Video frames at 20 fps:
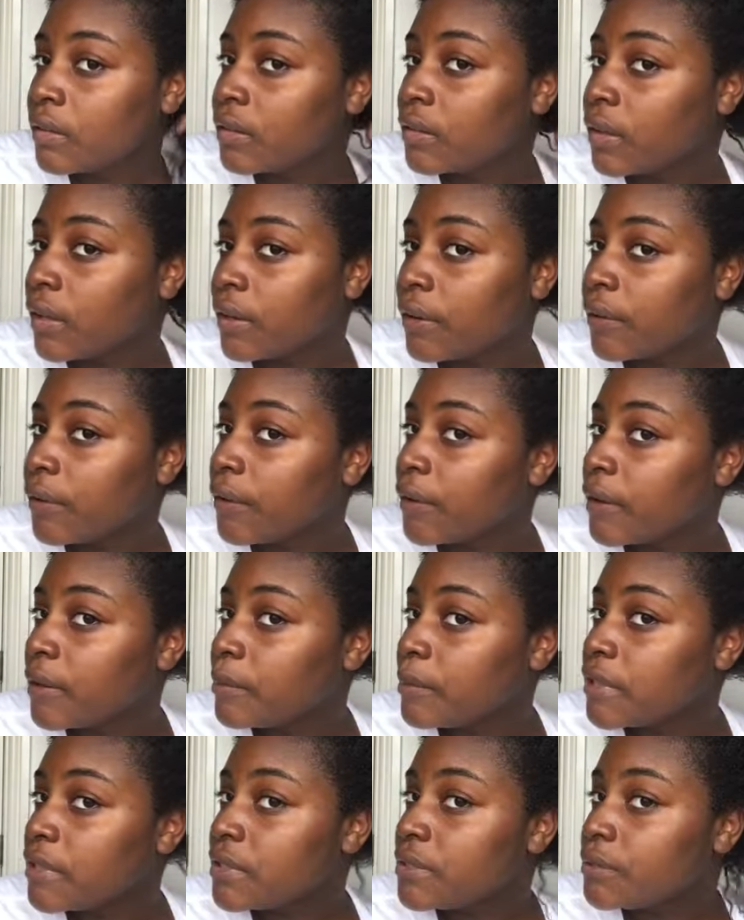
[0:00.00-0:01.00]
That
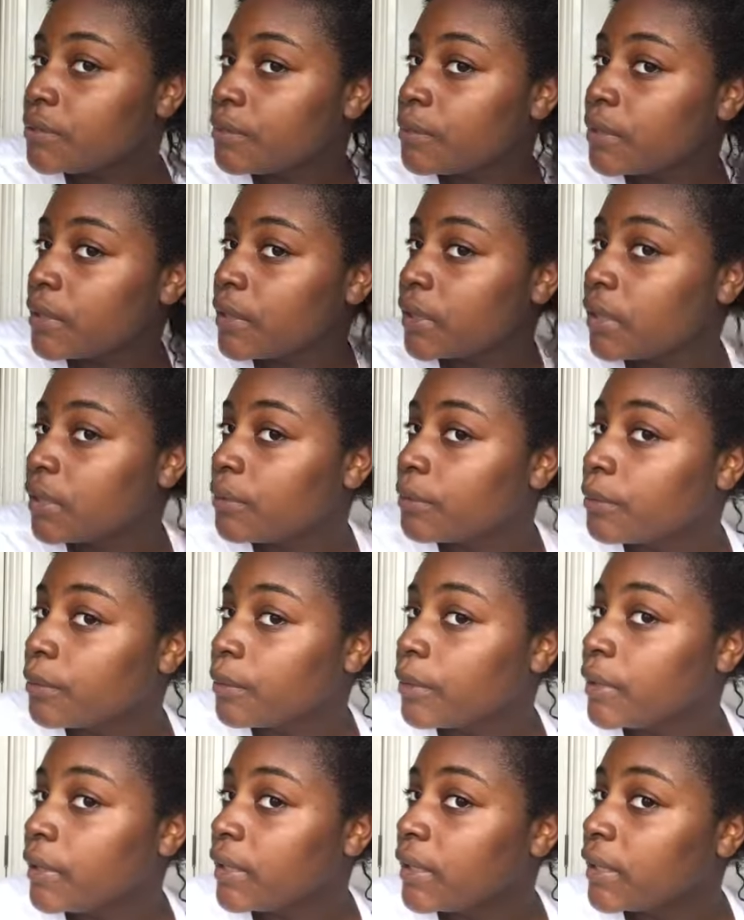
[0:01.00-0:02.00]
cream is really,
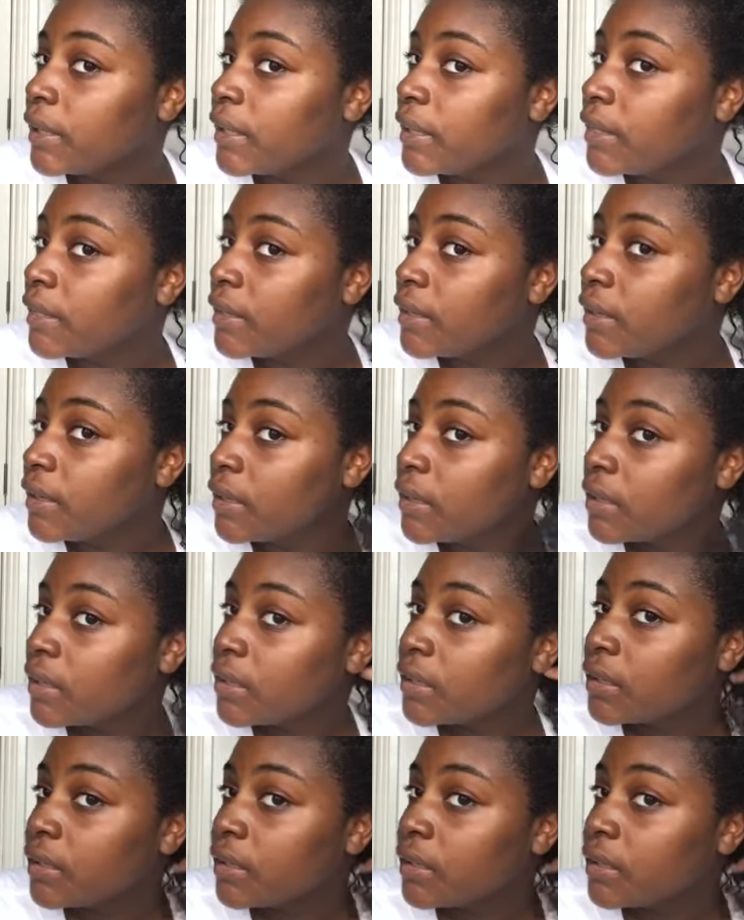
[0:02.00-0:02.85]
really thick.